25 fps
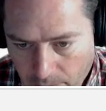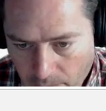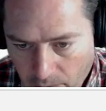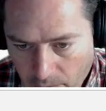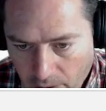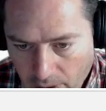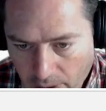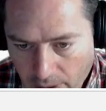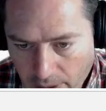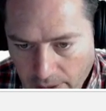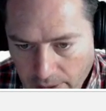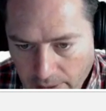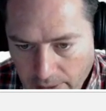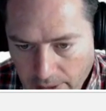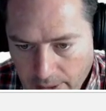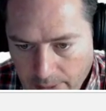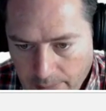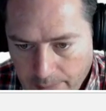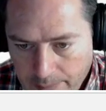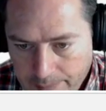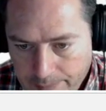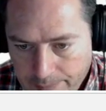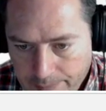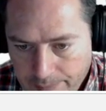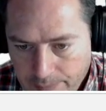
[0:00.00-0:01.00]
diagram.
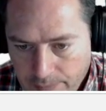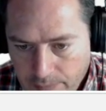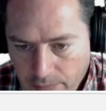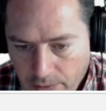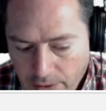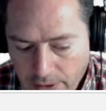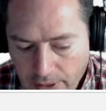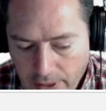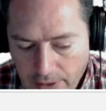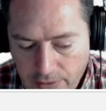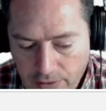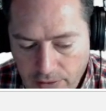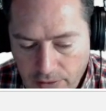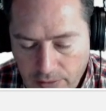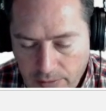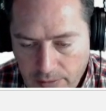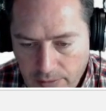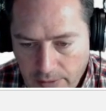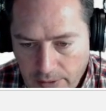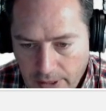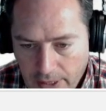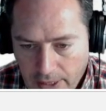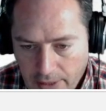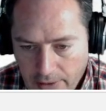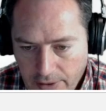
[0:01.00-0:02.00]
Okay, so
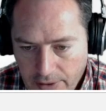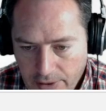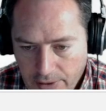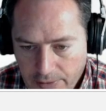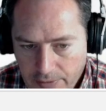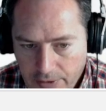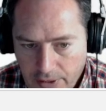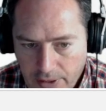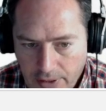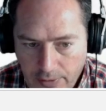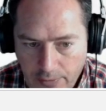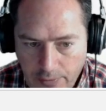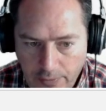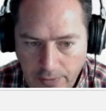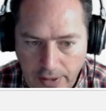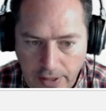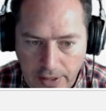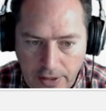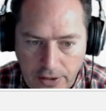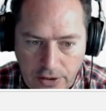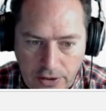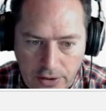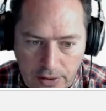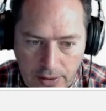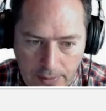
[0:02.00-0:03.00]
now that you've got it
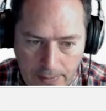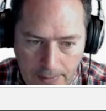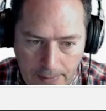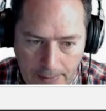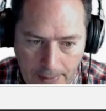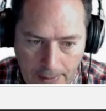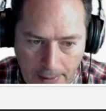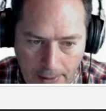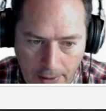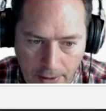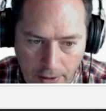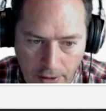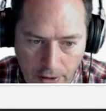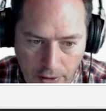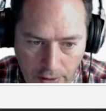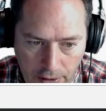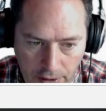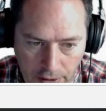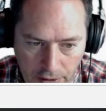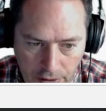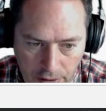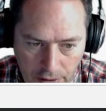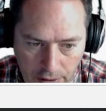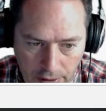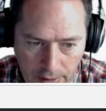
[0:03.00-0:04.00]
finished, you
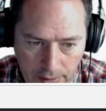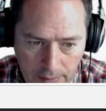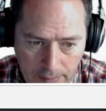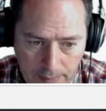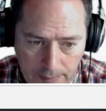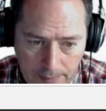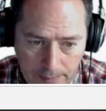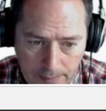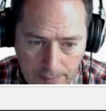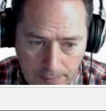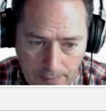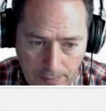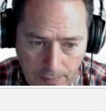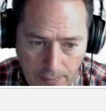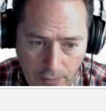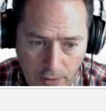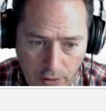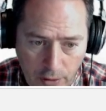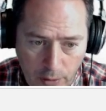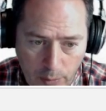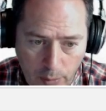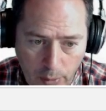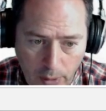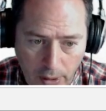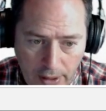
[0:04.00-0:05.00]
can turn
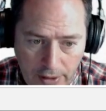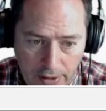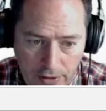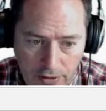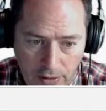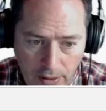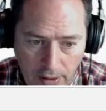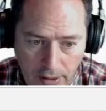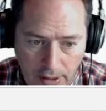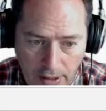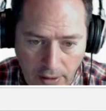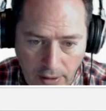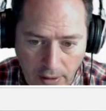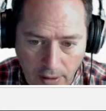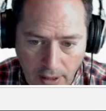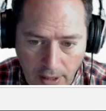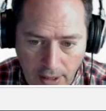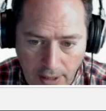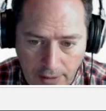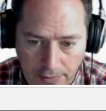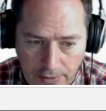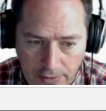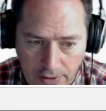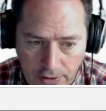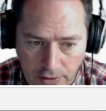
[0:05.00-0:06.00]
your bodies on and
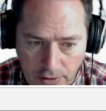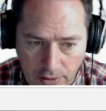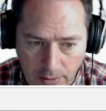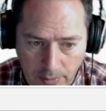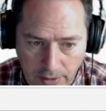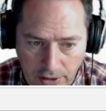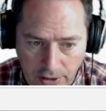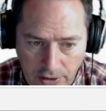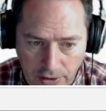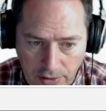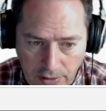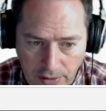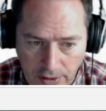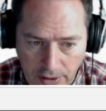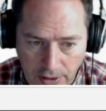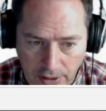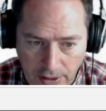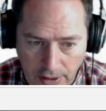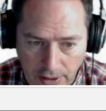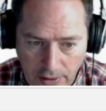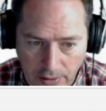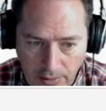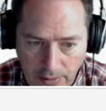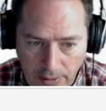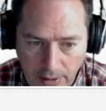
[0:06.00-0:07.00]
off just to make sure that you
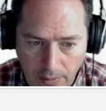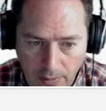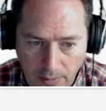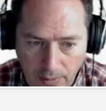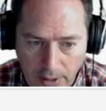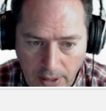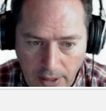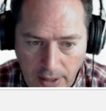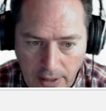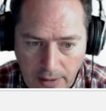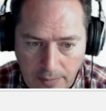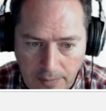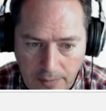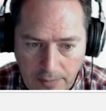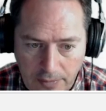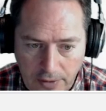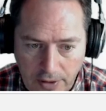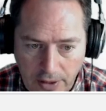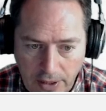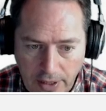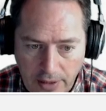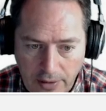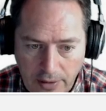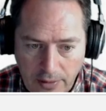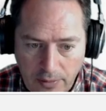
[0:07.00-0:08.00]
got the right one. You
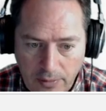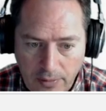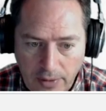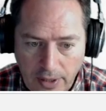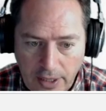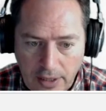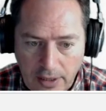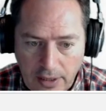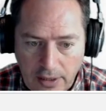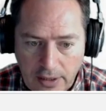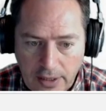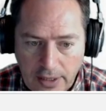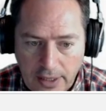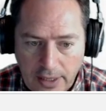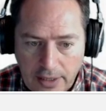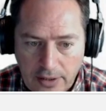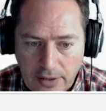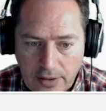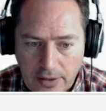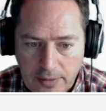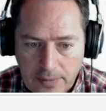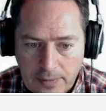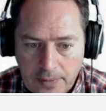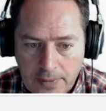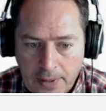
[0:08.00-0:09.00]
hit right click.
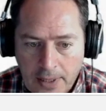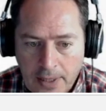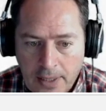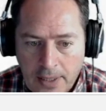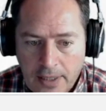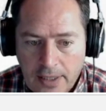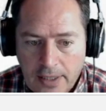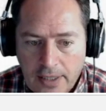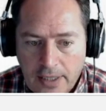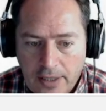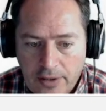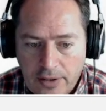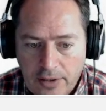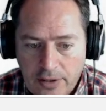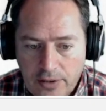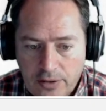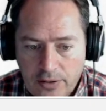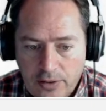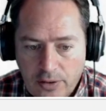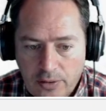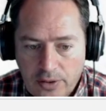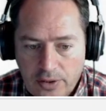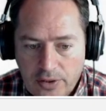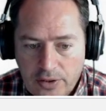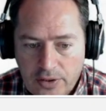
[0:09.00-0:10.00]
Now you'll
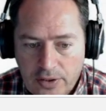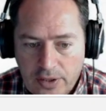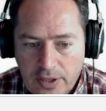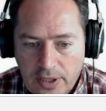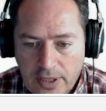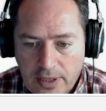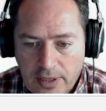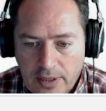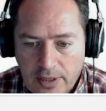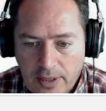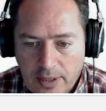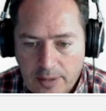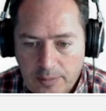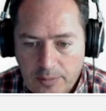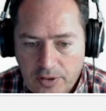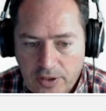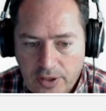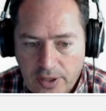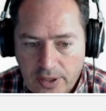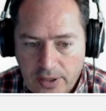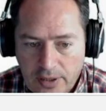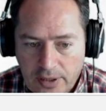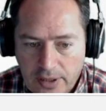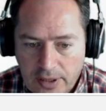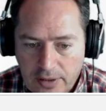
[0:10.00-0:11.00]
notice that I'm
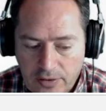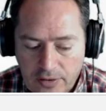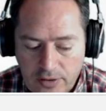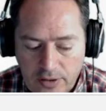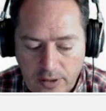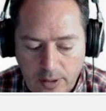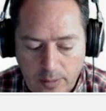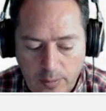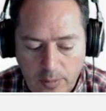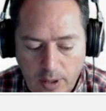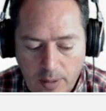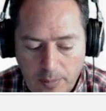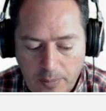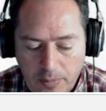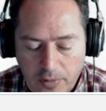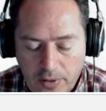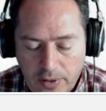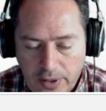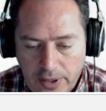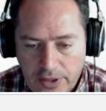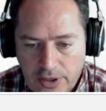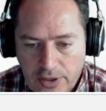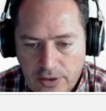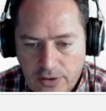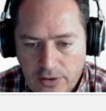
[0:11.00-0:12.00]
still in some
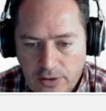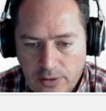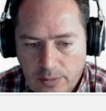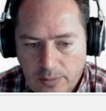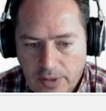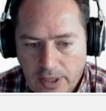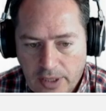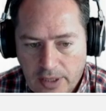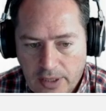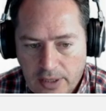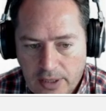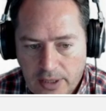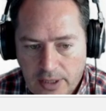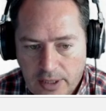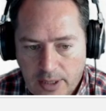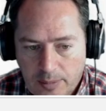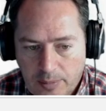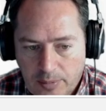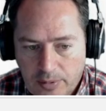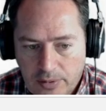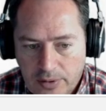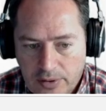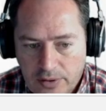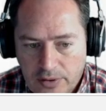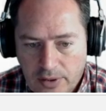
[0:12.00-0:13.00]
operation, so I'm going to hit a
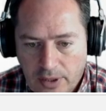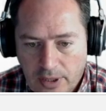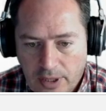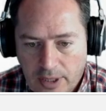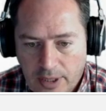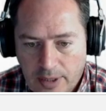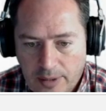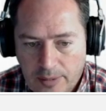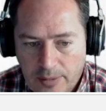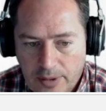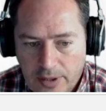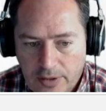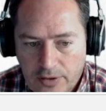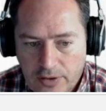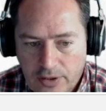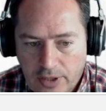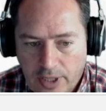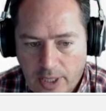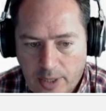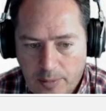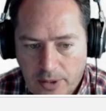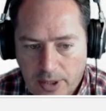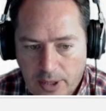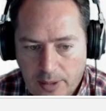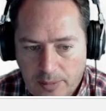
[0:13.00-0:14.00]
couple times,
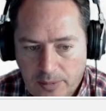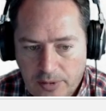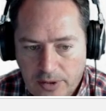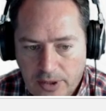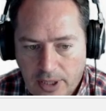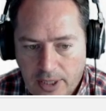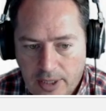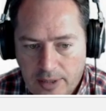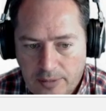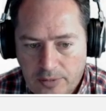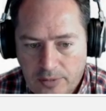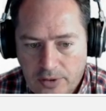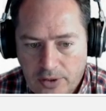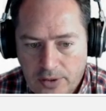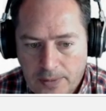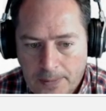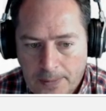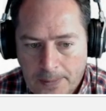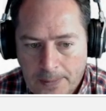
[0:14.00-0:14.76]
escape a couple times,